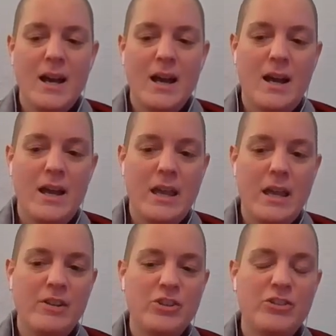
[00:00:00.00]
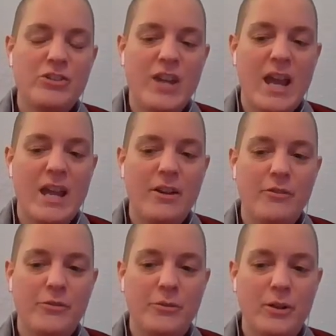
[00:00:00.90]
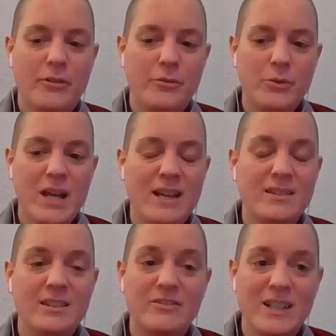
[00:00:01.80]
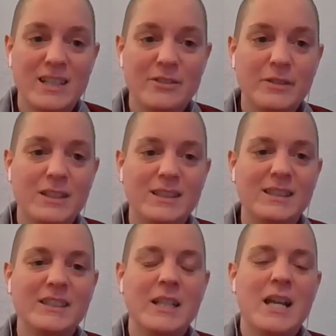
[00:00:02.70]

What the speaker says: Even just staying for a few days is very difficult